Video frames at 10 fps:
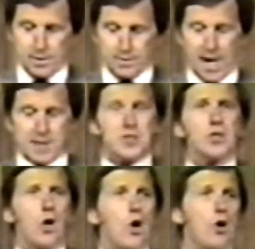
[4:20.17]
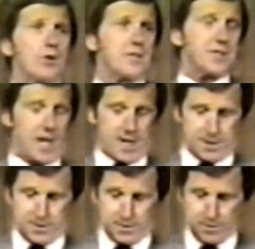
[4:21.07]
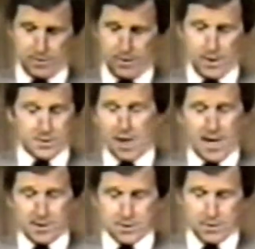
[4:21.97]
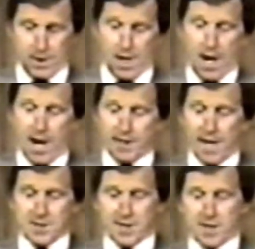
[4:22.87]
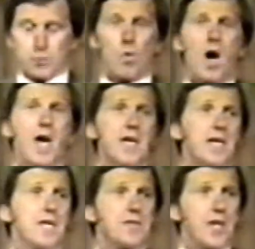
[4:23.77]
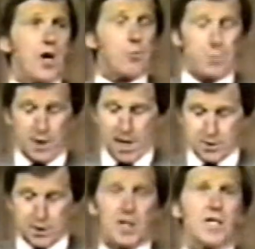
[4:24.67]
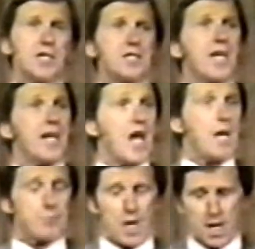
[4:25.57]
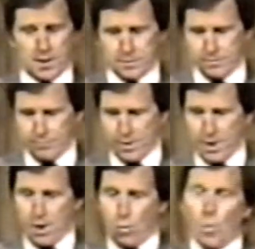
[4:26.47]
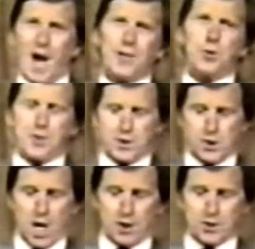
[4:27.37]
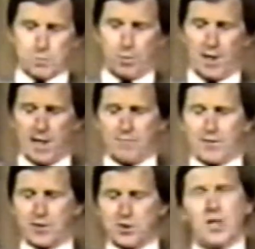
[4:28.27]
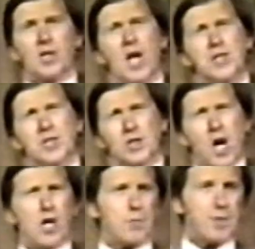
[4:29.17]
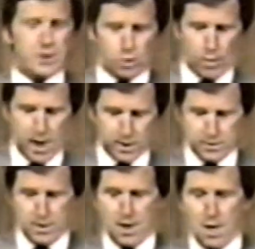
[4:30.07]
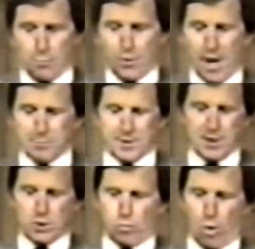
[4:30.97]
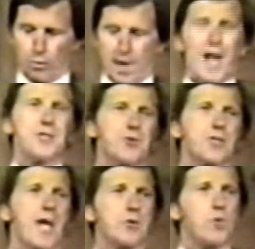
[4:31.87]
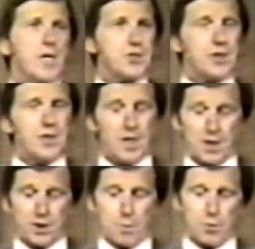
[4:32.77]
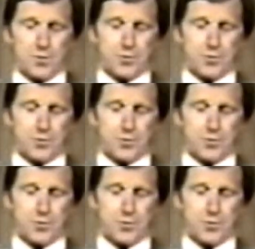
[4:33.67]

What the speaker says: That's called science. I guess that's why they're PhDs and I'm not. Why do the geologists believe that the geologic column is correct? Perhaps this quote answers that question, number